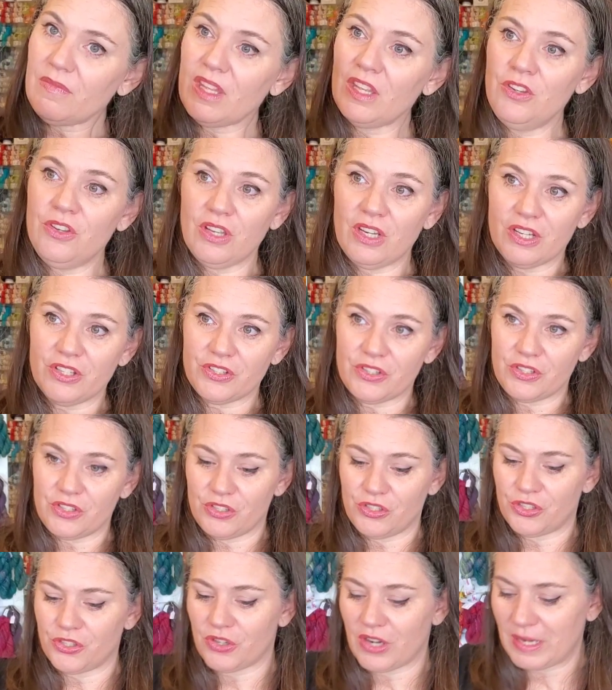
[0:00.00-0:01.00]
You can also
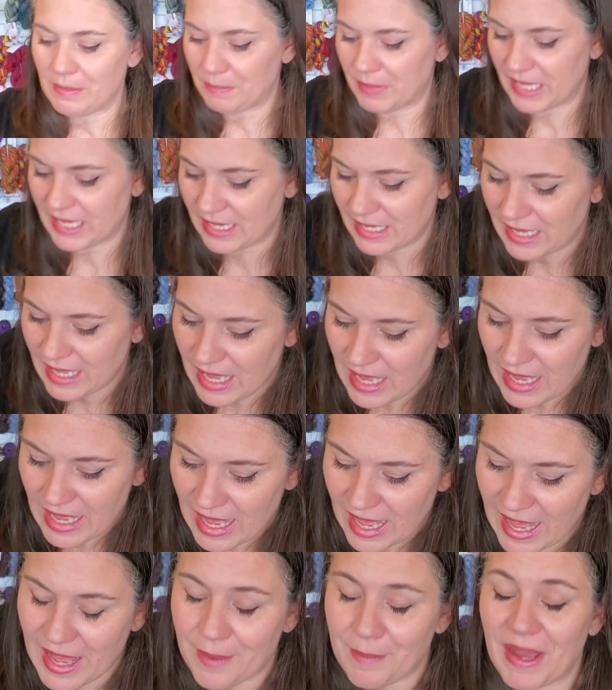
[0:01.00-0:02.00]
do striping.
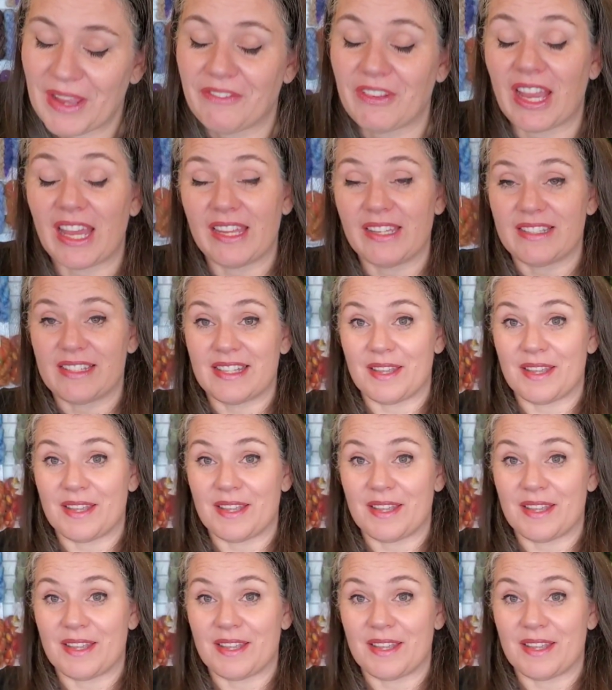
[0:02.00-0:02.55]
I've got